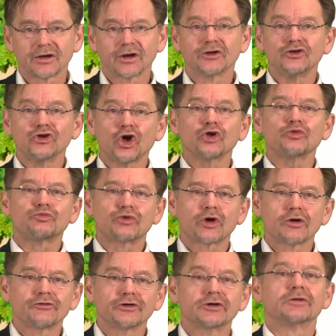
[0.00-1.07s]
a
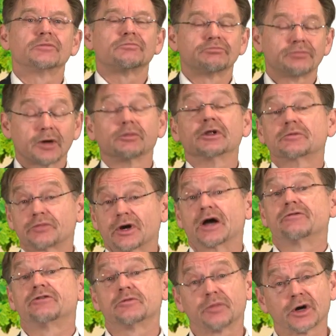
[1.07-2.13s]
non-profit
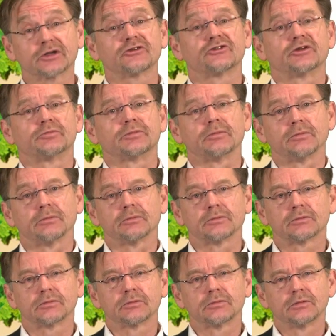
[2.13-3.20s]
public-private partnership.
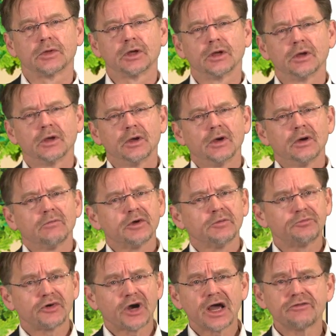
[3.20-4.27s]
When
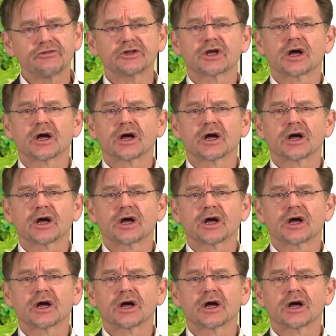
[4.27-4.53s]
private